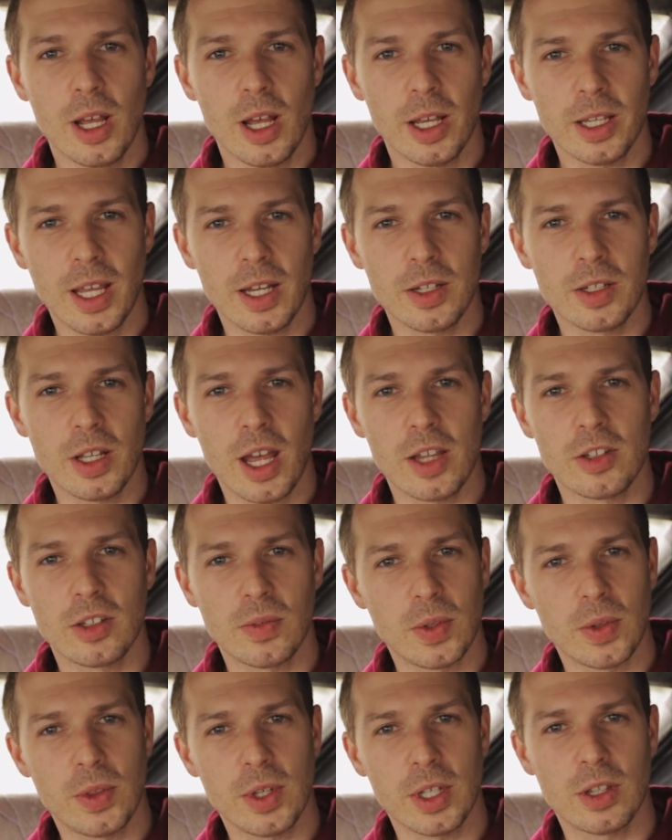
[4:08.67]
Again, guys,
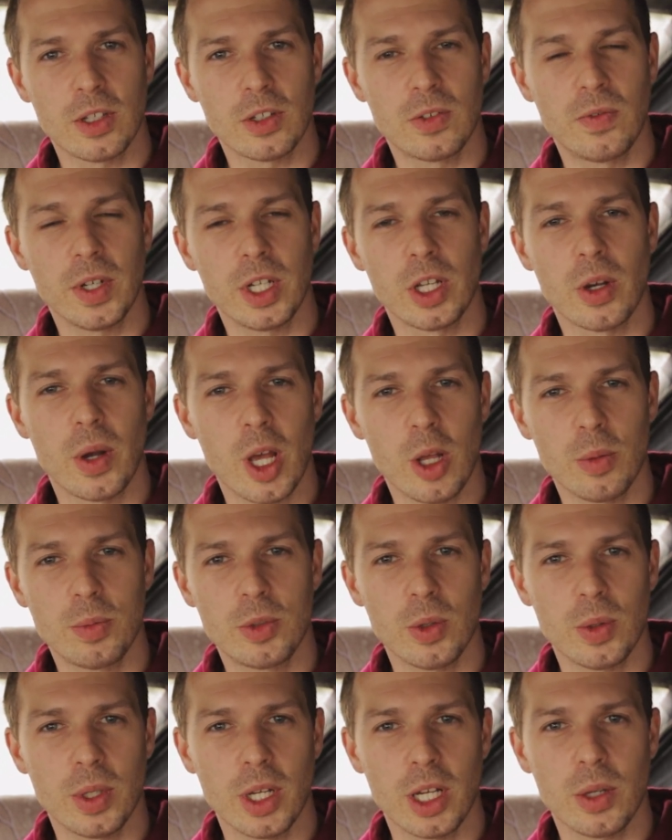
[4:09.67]
if you think this video
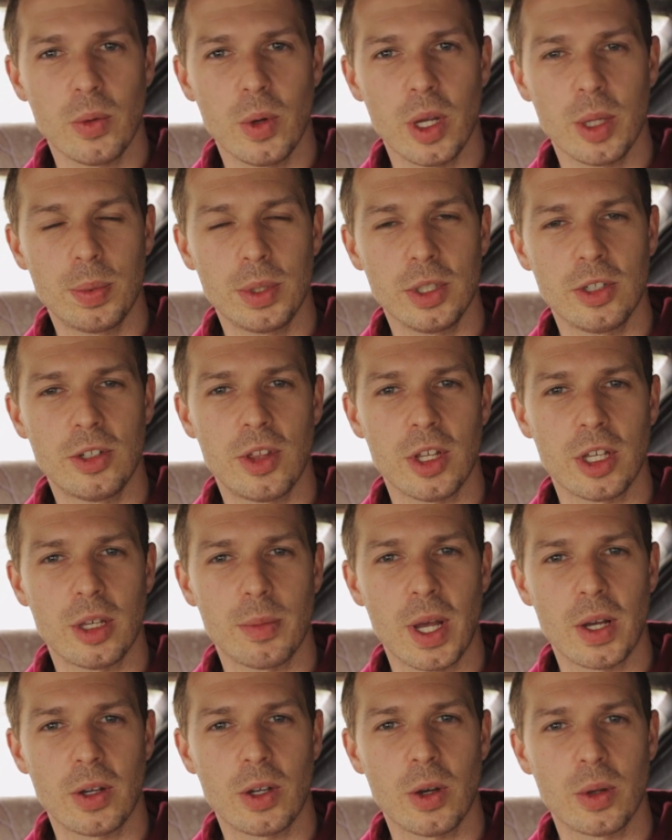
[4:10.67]
helped you in any way, please think
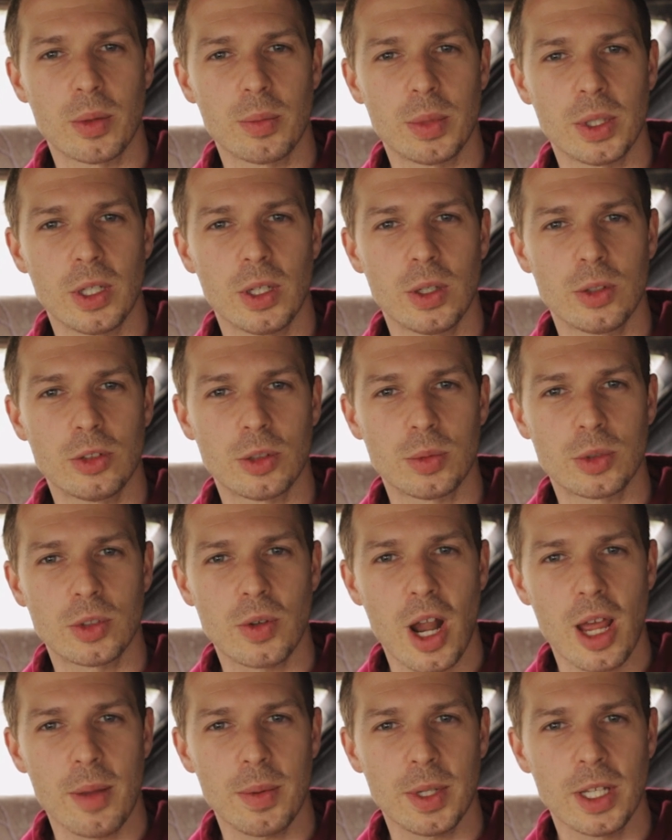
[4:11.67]
about going below,
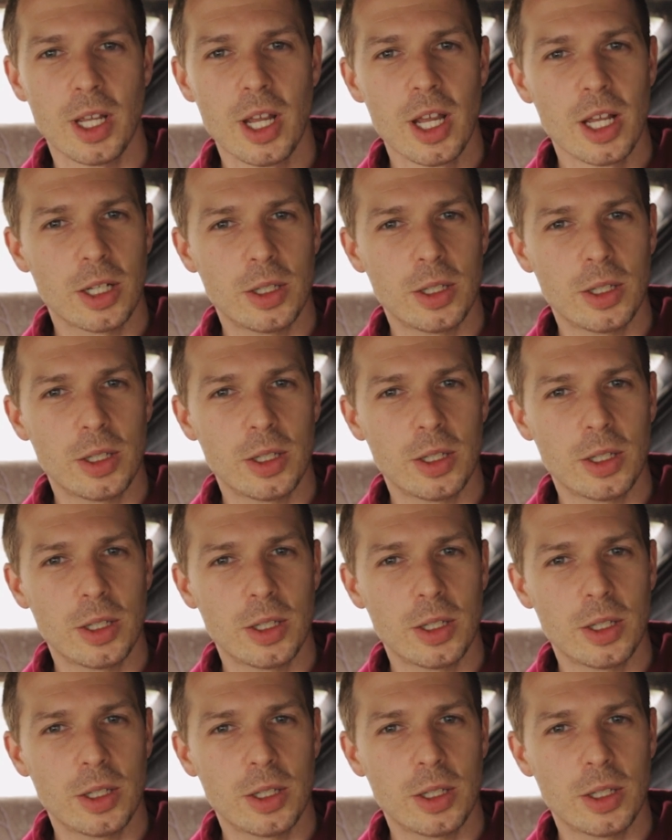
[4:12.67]
subscribing,